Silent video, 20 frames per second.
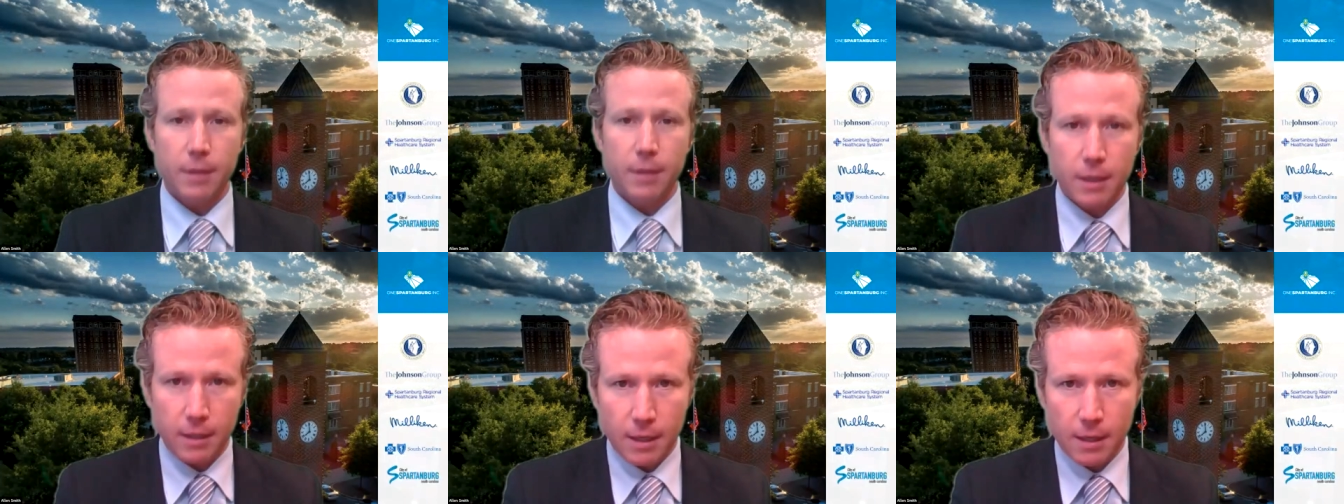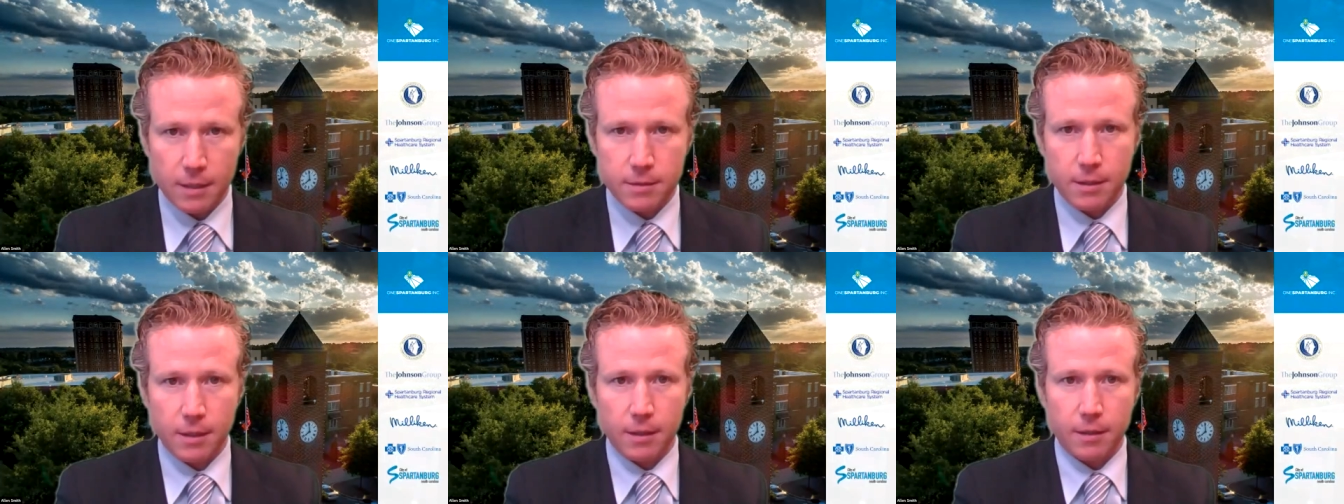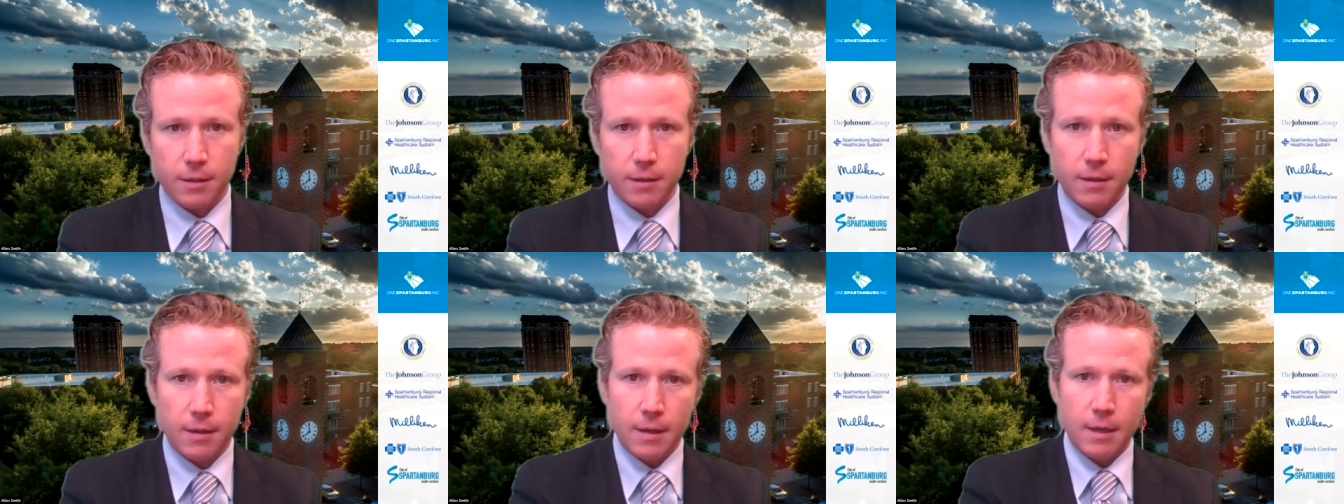And that's how
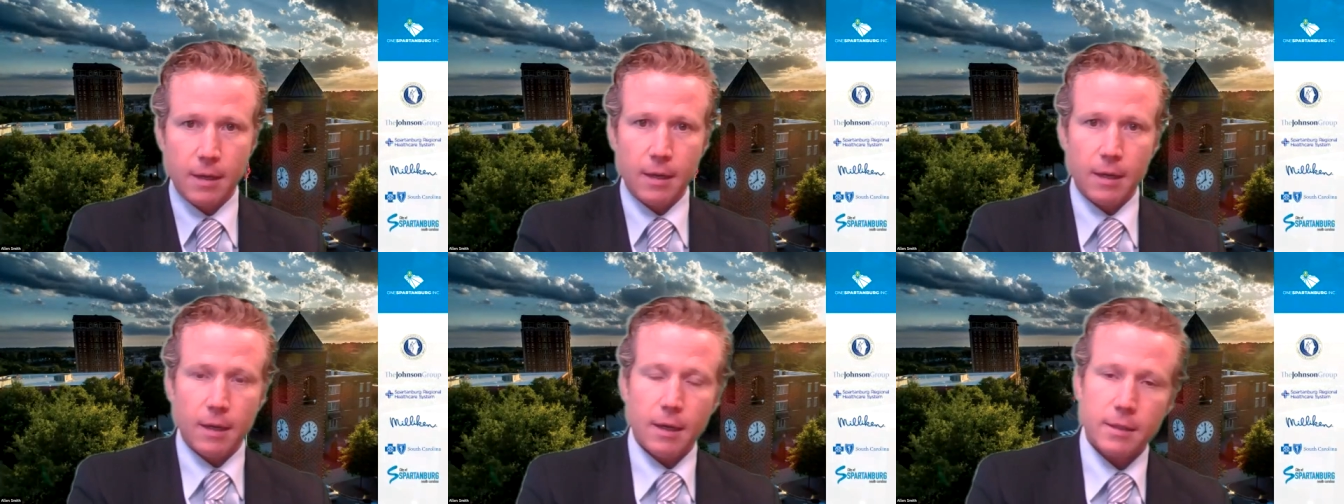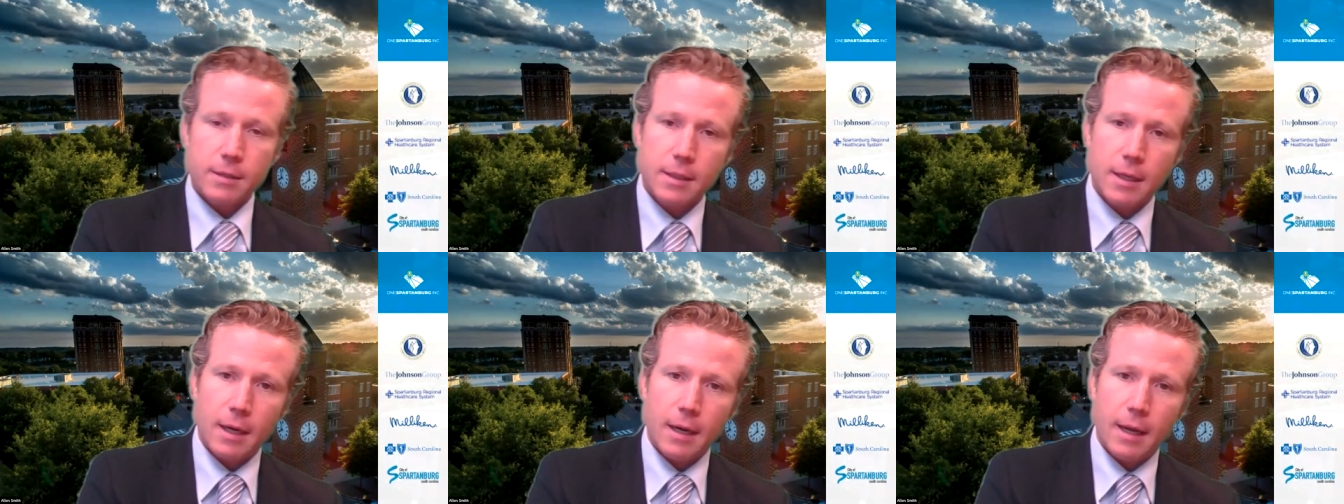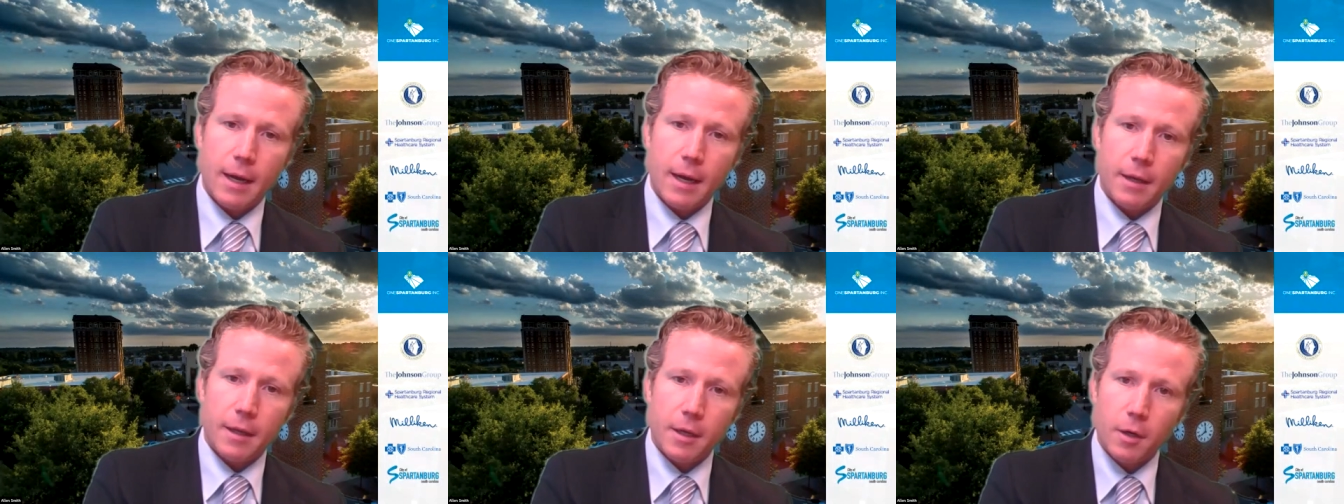the, that's kind
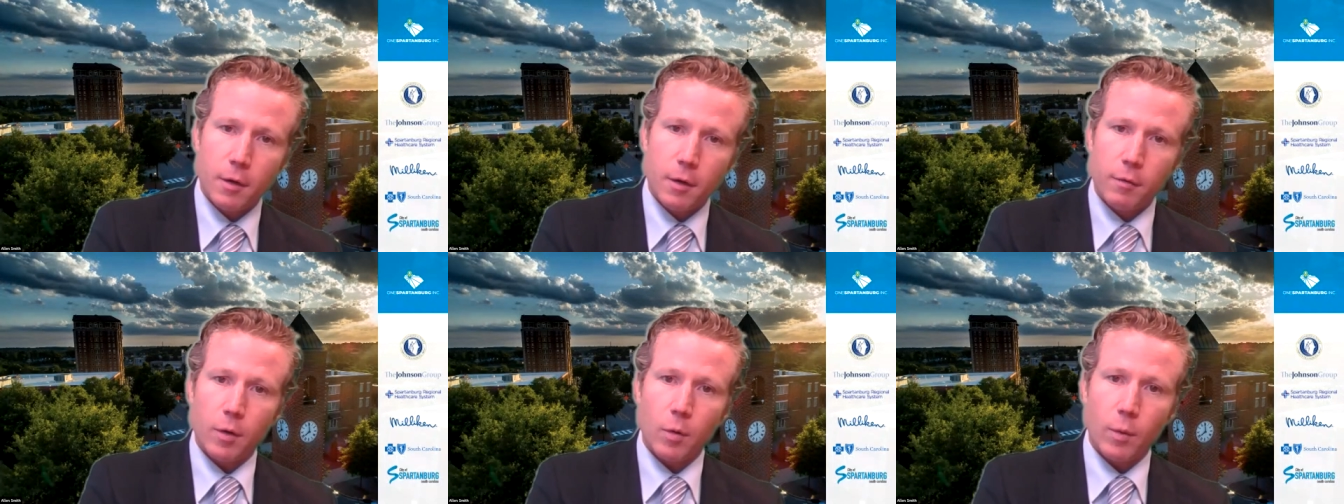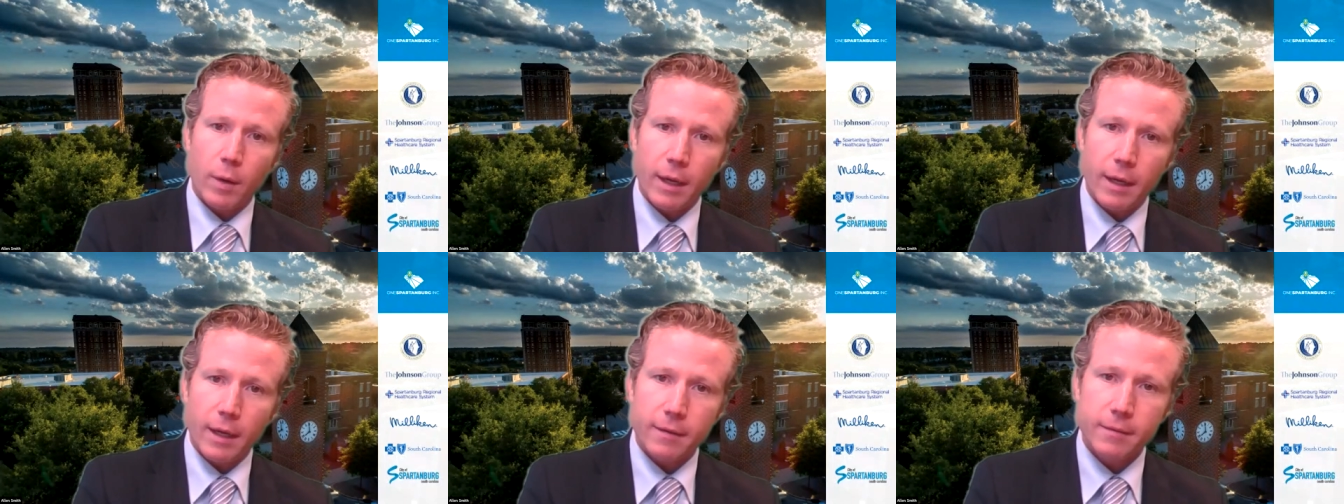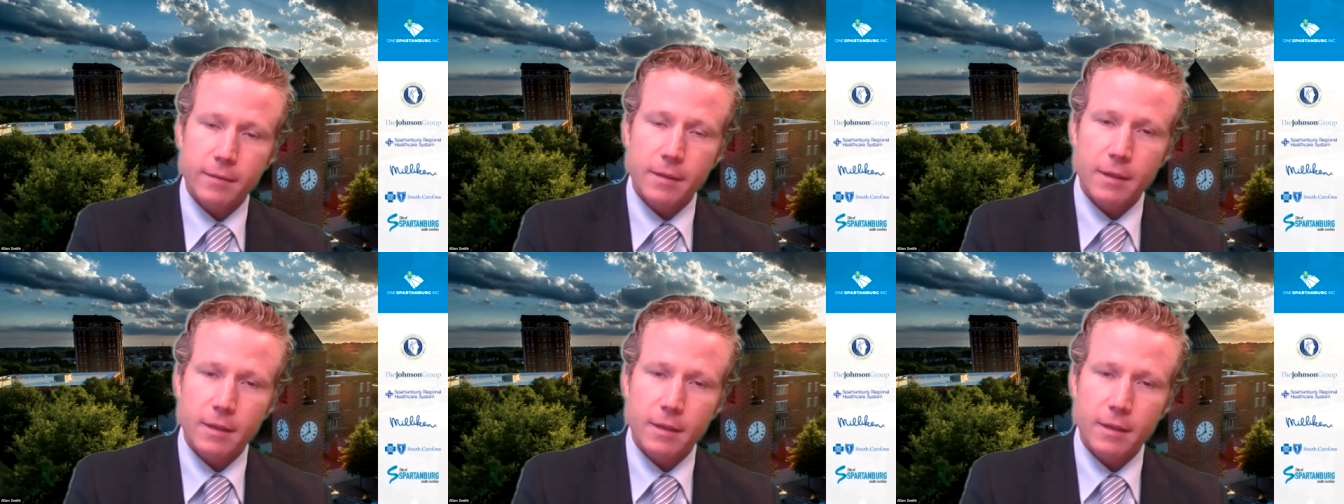of how the interview went.